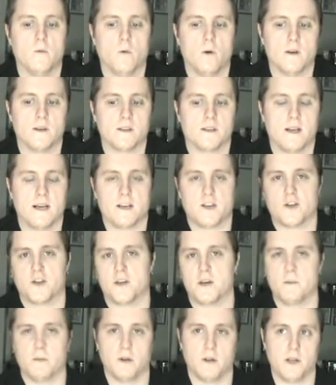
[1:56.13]
was that
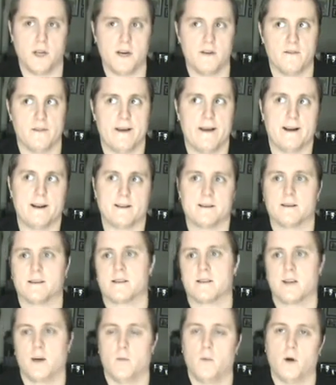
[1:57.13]
she believed that
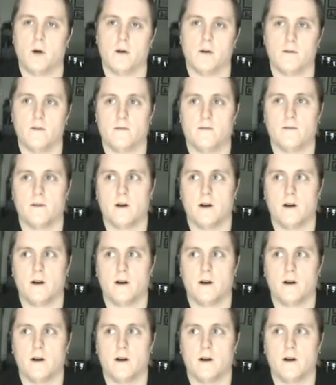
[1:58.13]
some of